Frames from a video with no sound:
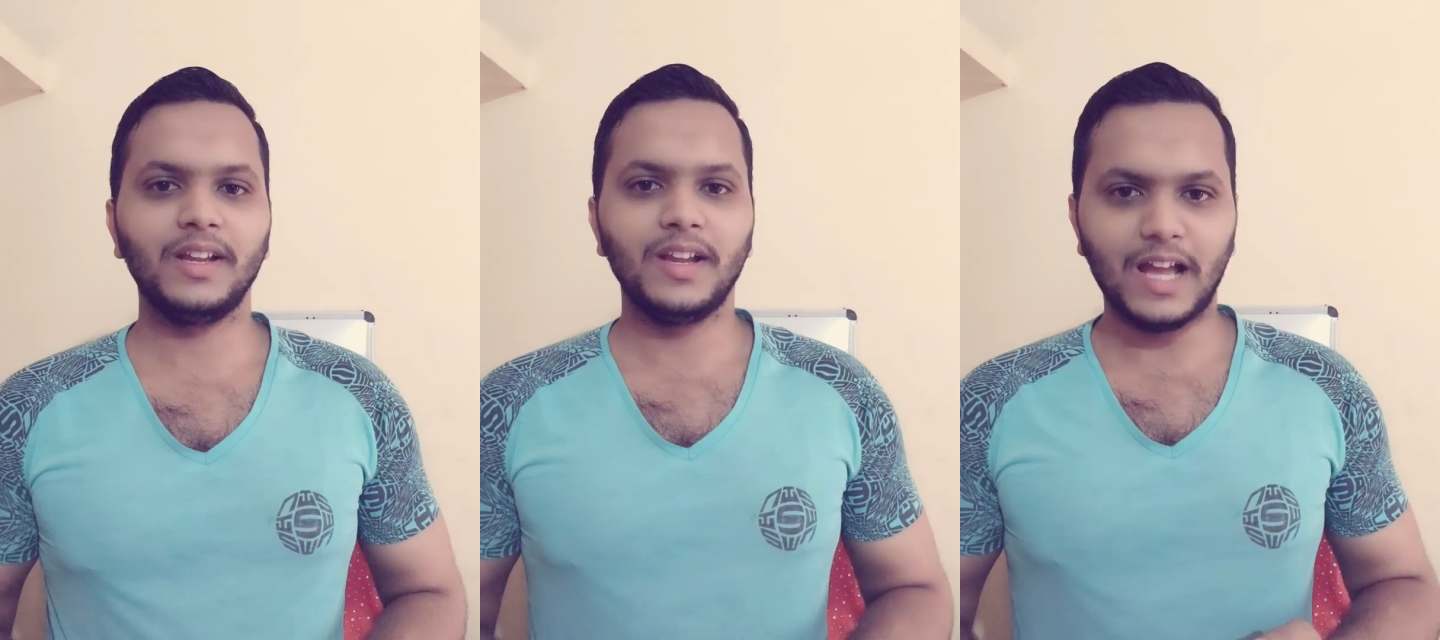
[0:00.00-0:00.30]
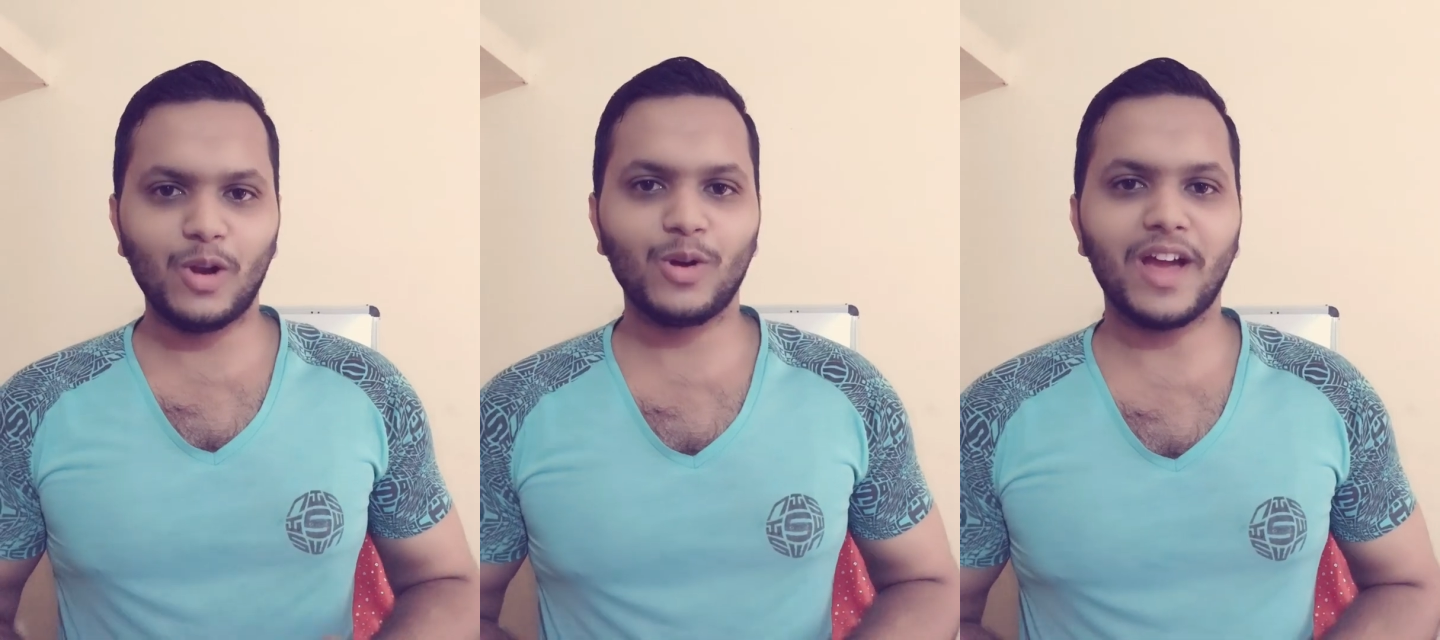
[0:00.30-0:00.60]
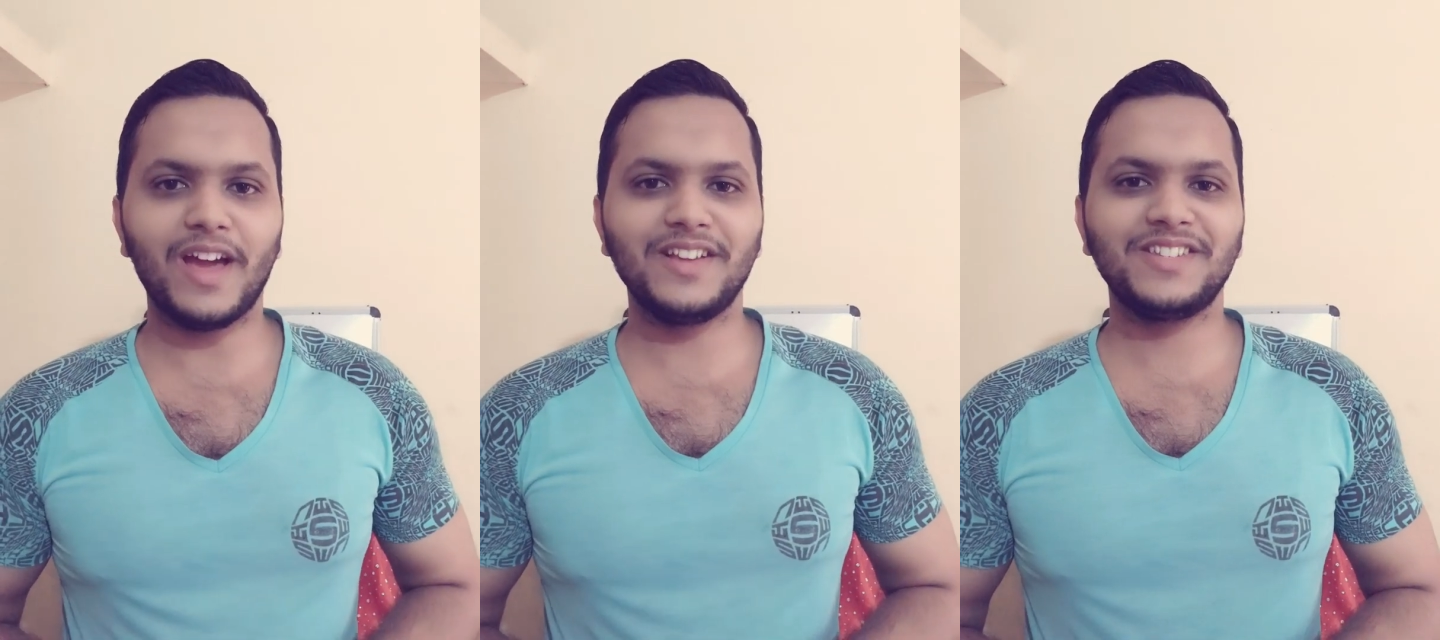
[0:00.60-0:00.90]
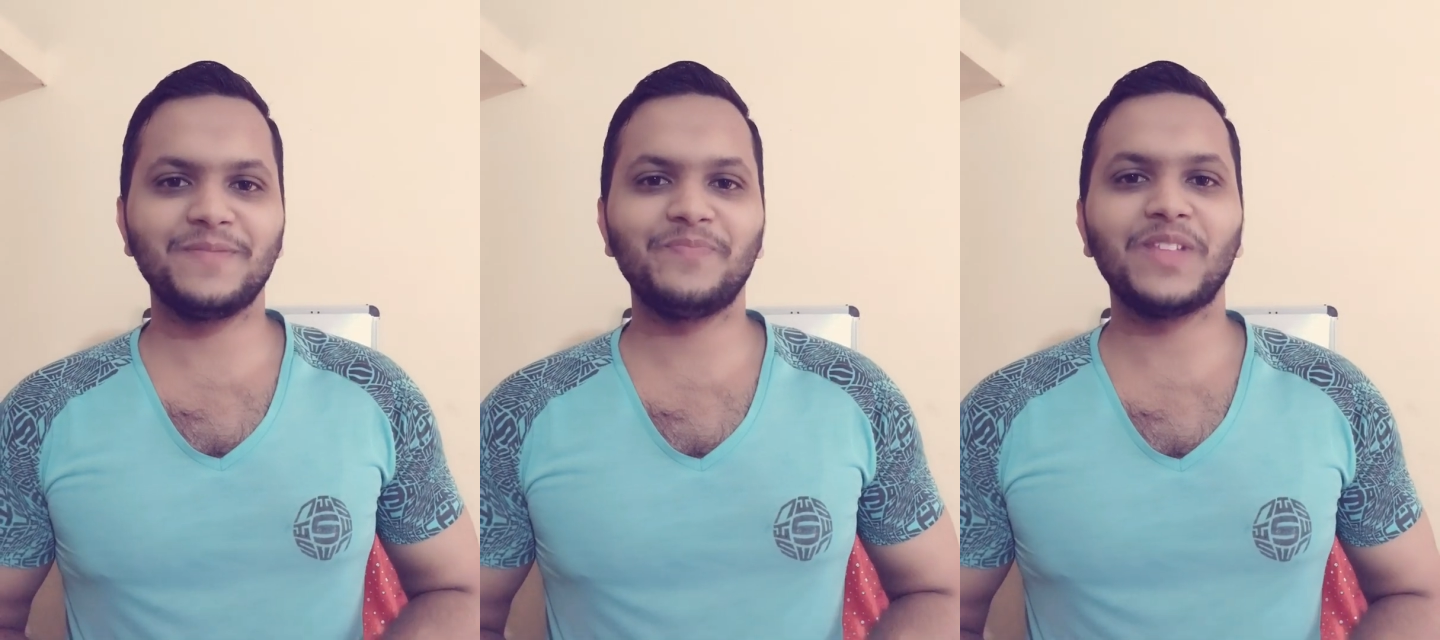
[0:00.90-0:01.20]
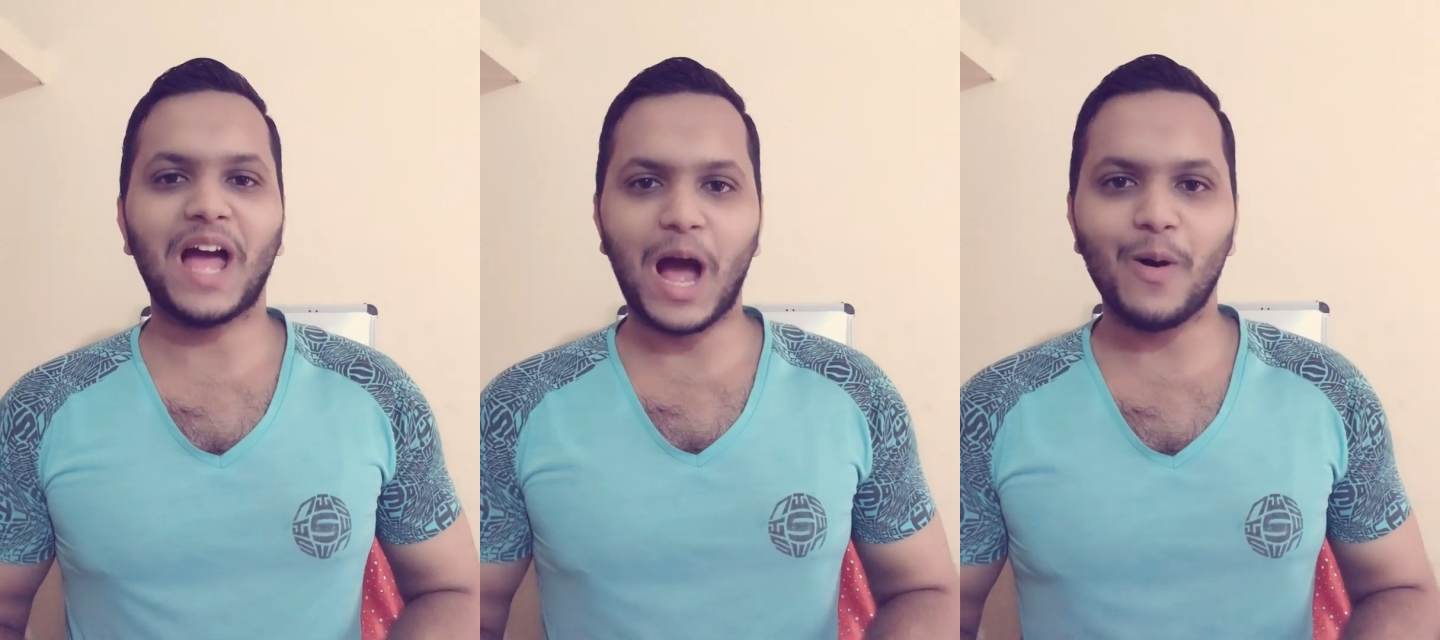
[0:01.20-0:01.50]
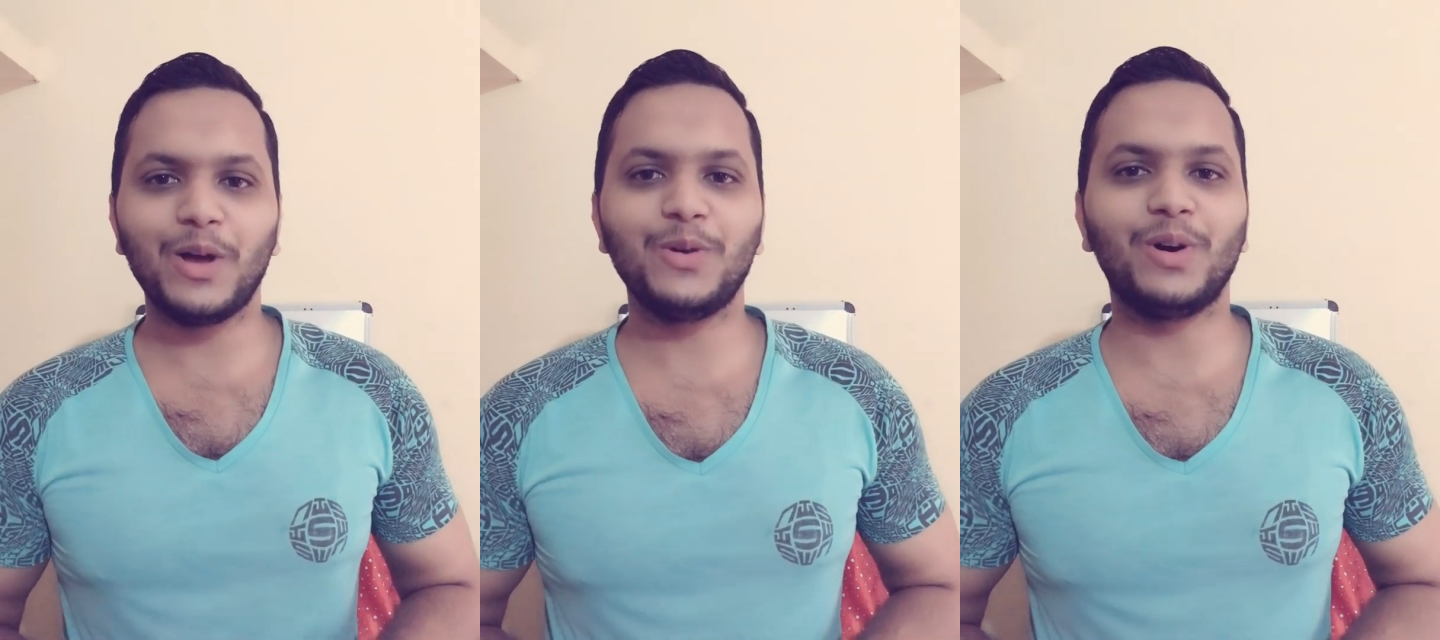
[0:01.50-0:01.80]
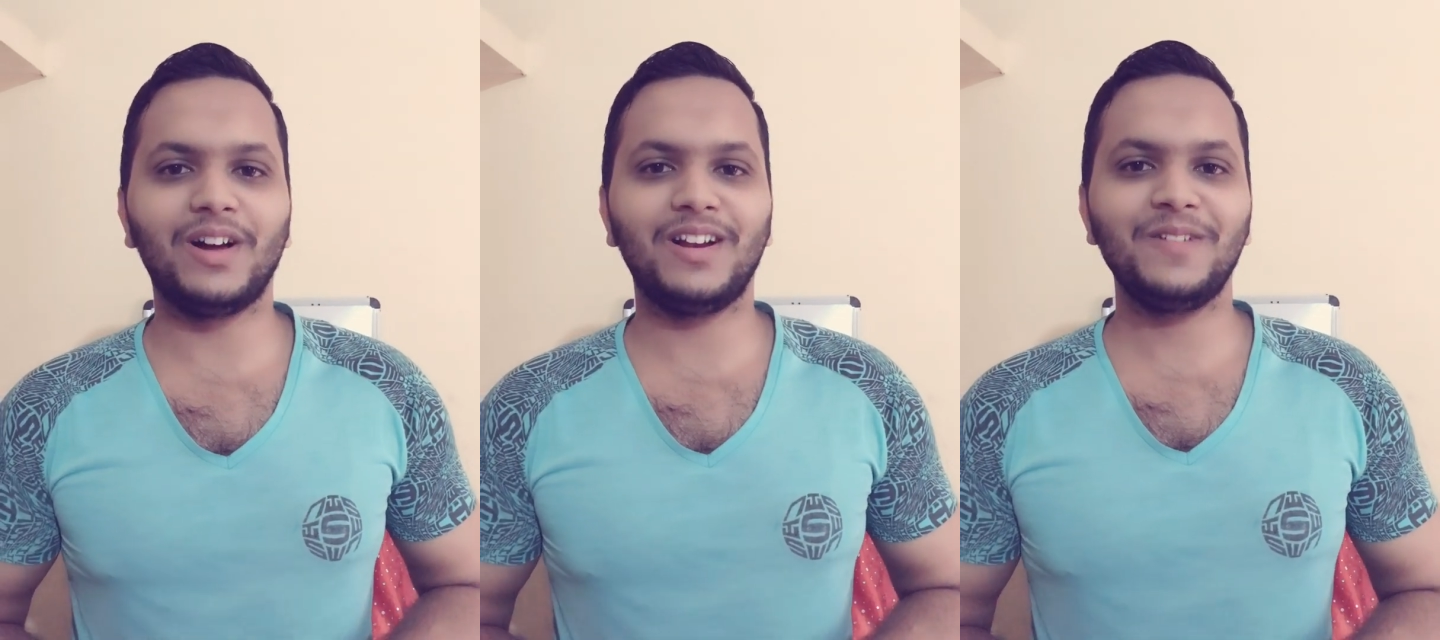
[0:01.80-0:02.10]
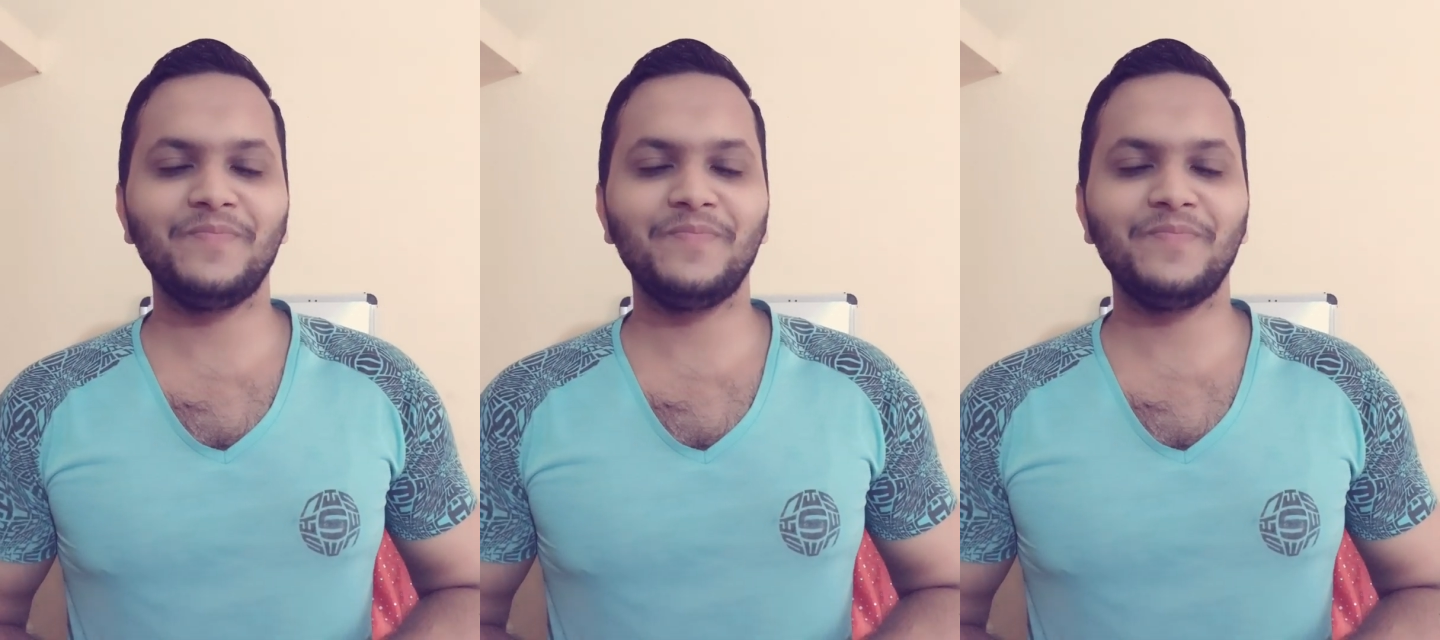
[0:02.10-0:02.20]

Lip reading: Hello guys, how are you all?